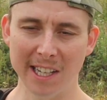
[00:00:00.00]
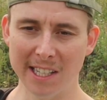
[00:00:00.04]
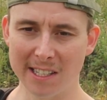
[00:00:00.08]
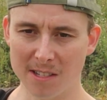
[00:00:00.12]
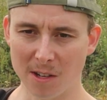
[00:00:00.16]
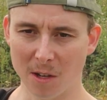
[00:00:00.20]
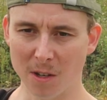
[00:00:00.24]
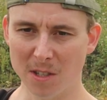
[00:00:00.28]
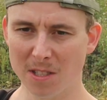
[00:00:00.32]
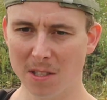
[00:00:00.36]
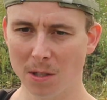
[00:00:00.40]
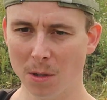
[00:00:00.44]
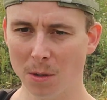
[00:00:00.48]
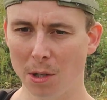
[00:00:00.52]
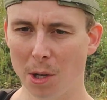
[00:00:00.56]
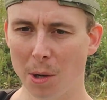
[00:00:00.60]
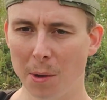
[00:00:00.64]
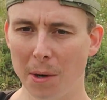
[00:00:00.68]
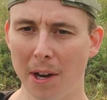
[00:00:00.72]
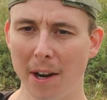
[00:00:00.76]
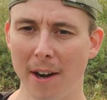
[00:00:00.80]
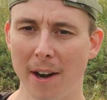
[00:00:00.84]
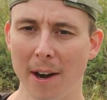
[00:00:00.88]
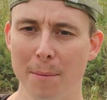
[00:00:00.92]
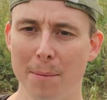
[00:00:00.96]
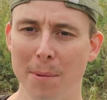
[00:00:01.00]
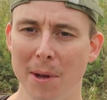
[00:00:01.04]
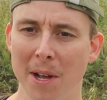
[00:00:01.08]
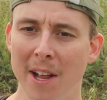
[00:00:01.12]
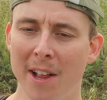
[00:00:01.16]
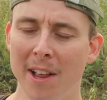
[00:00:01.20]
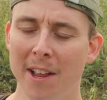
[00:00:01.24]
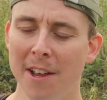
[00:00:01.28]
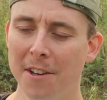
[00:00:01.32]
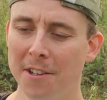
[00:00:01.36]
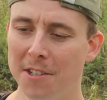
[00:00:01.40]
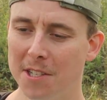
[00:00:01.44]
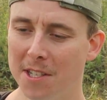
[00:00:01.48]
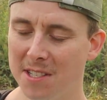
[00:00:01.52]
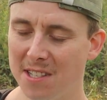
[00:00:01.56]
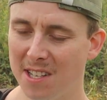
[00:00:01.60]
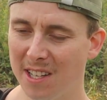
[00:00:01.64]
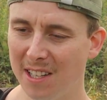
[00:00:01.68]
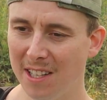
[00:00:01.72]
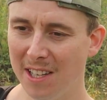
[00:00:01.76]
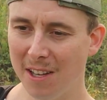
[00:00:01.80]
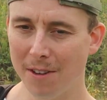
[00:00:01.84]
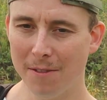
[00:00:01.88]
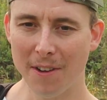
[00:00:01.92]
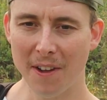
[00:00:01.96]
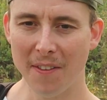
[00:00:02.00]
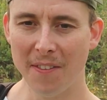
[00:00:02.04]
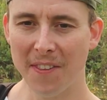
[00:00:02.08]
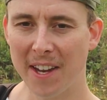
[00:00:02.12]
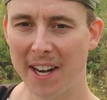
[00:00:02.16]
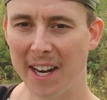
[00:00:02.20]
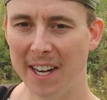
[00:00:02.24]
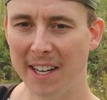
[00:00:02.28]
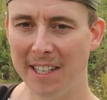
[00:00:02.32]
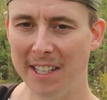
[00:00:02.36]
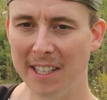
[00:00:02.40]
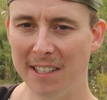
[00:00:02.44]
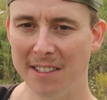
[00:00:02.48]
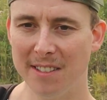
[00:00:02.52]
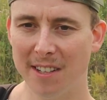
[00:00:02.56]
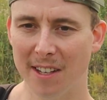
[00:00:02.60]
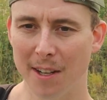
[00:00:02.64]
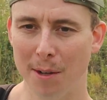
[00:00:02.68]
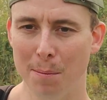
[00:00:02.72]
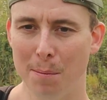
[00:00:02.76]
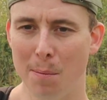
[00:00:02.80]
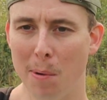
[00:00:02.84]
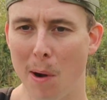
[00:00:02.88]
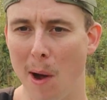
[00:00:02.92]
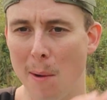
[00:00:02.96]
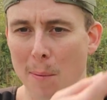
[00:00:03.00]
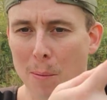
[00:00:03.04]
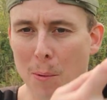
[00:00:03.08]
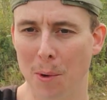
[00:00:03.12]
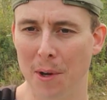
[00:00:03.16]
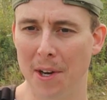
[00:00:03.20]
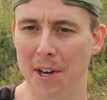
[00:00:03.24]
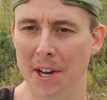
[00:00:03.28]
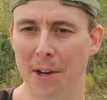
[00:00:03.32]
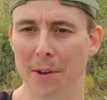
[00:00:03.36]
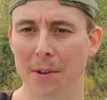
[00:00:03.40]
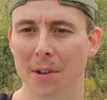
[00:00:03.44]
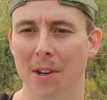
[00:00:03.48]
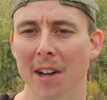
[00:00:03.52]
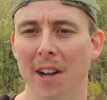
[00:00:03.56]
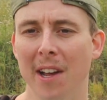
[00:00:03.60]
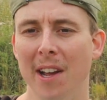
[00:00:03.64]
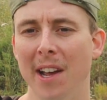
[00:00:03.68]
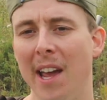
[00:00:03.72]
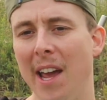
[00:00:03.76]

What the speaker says: It's also loaded up just in the event that I need to pop one out